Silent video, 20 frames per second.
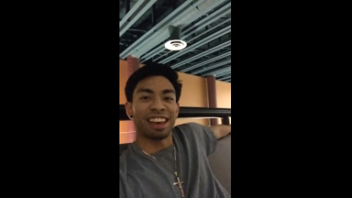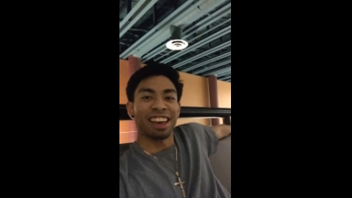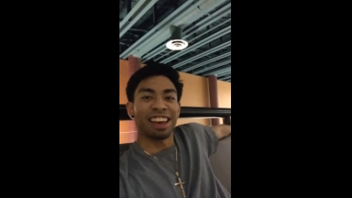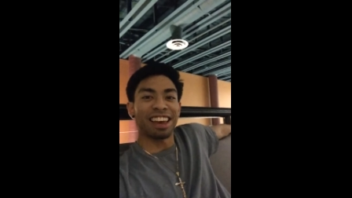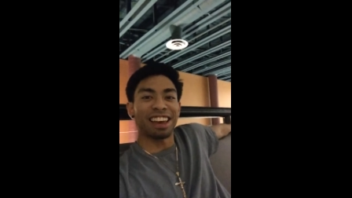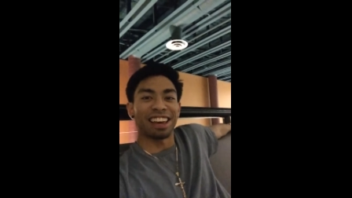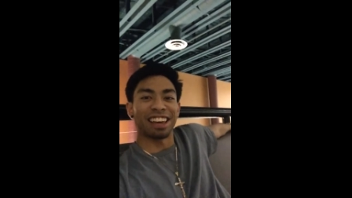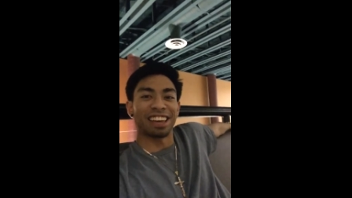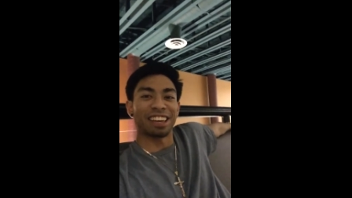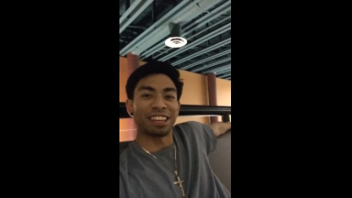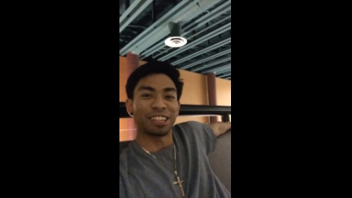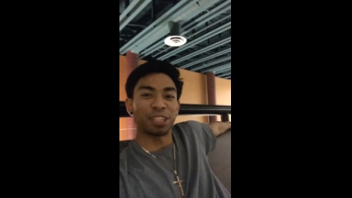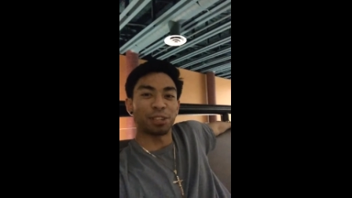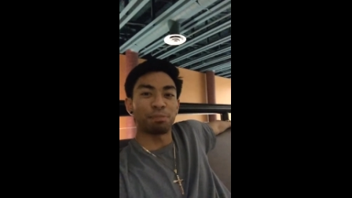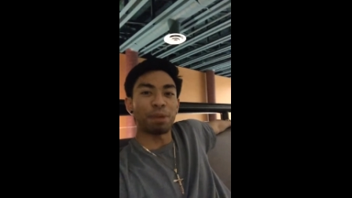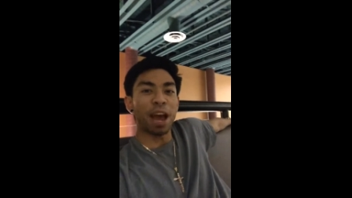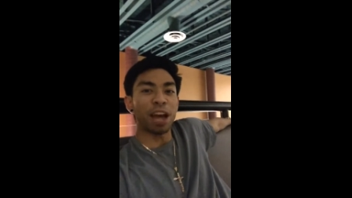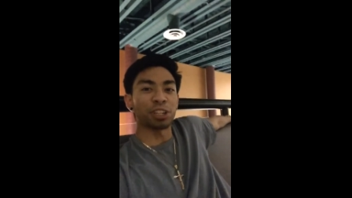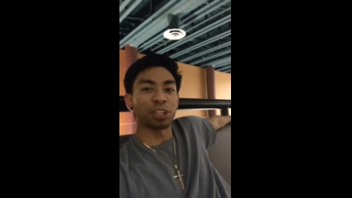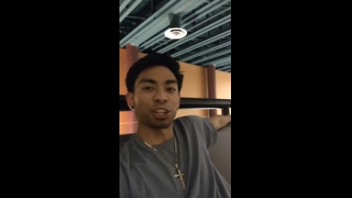Hey,
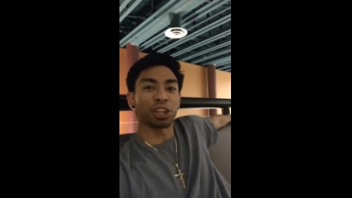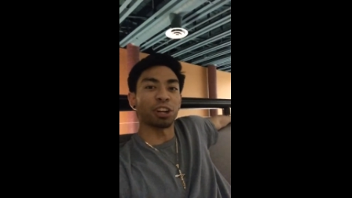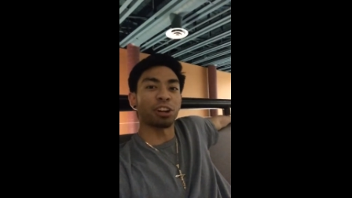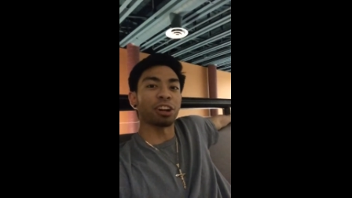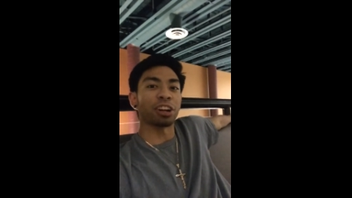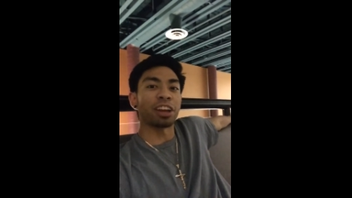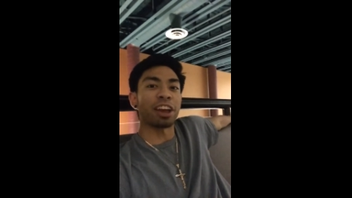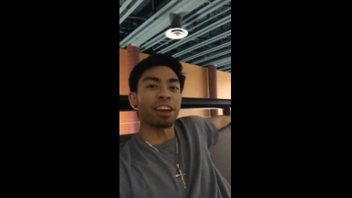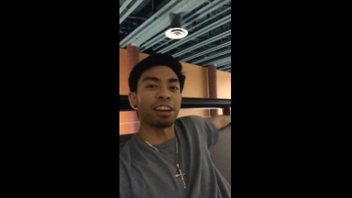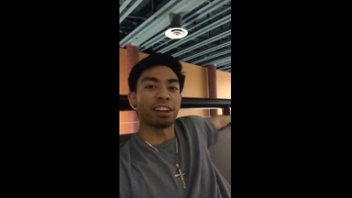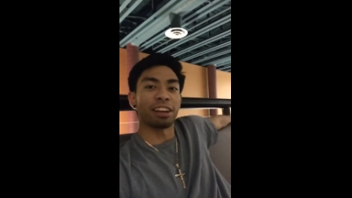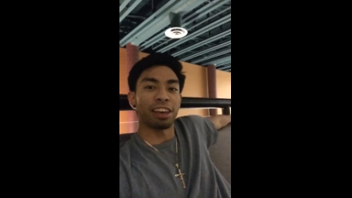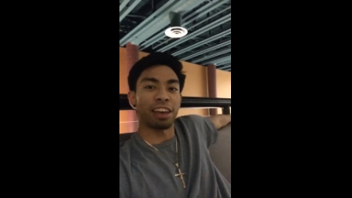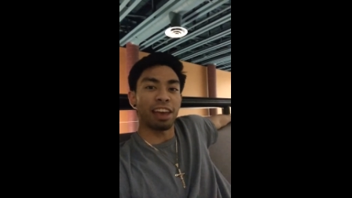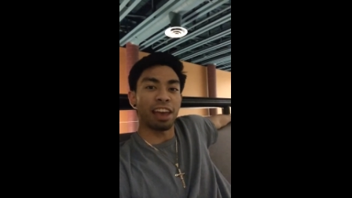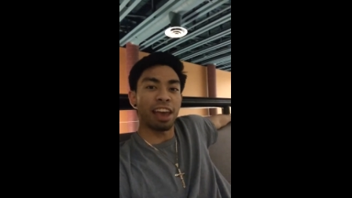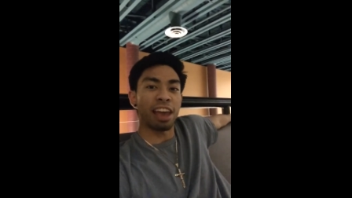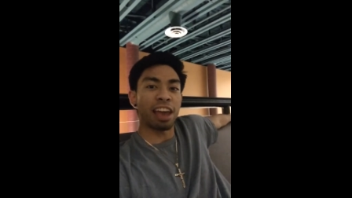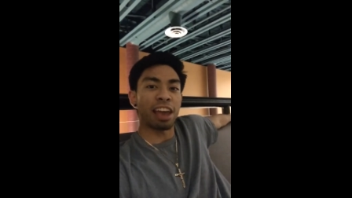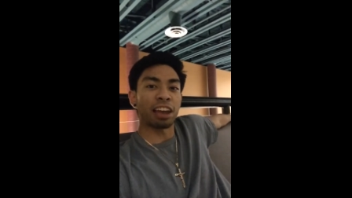it's Patrick here
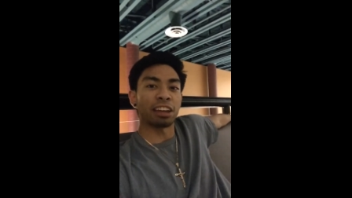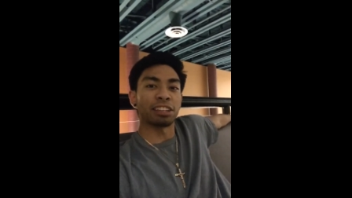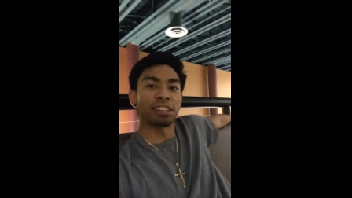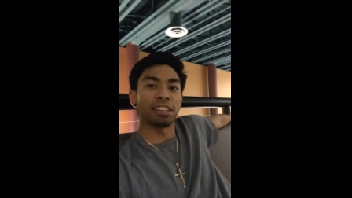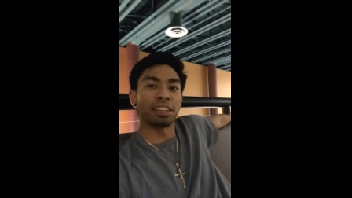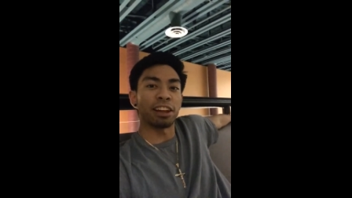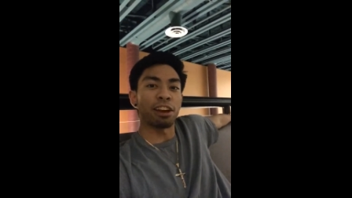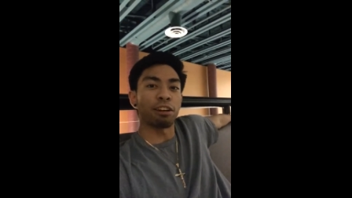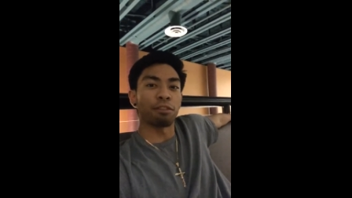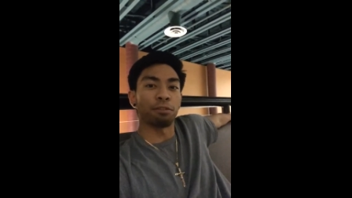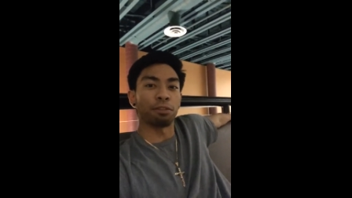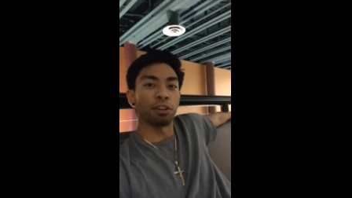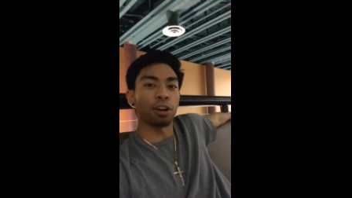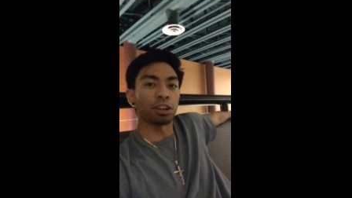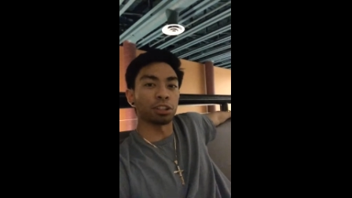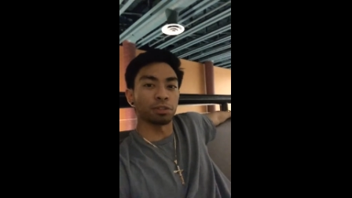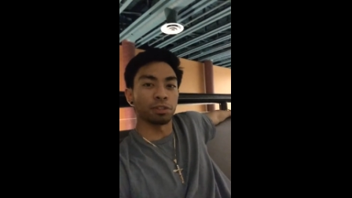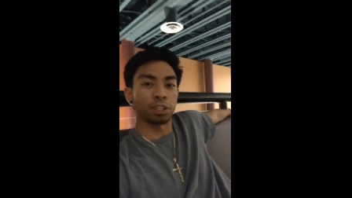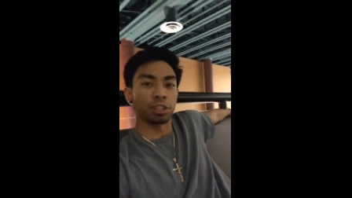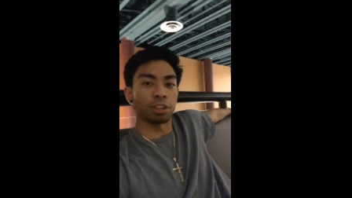again, and today on
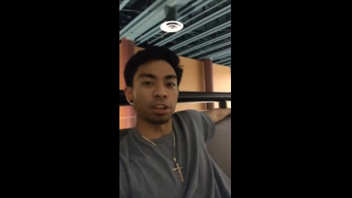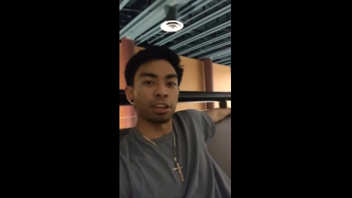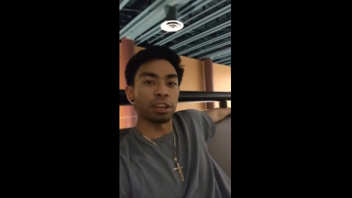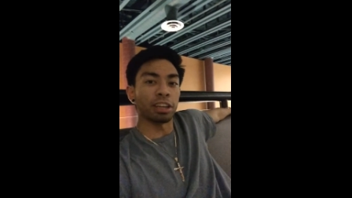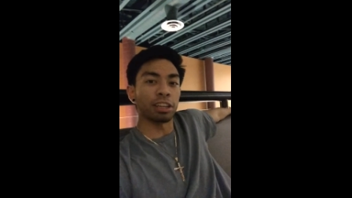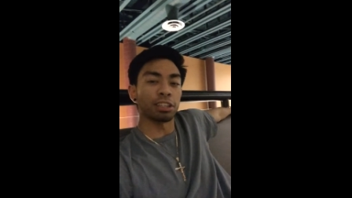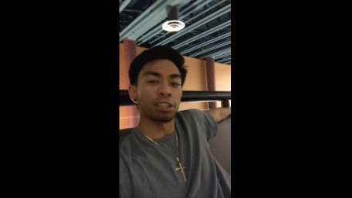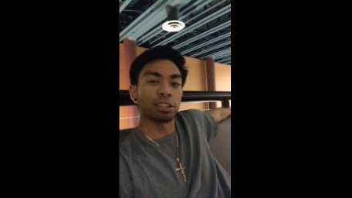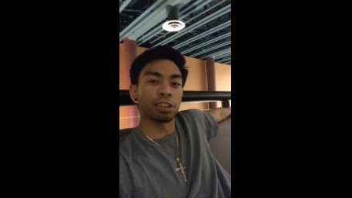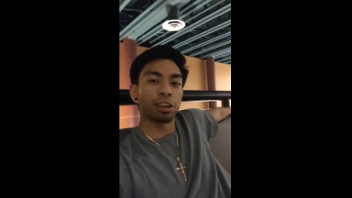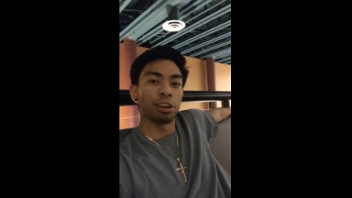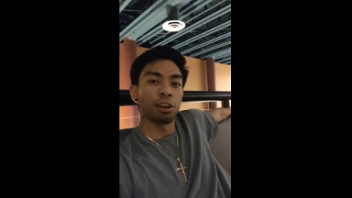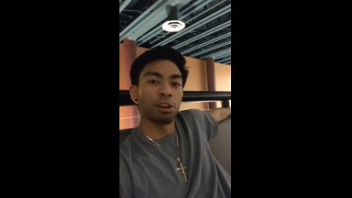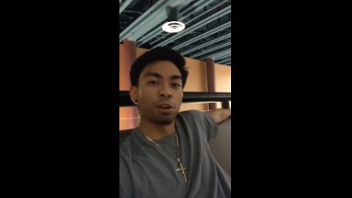Philosophy Sundays,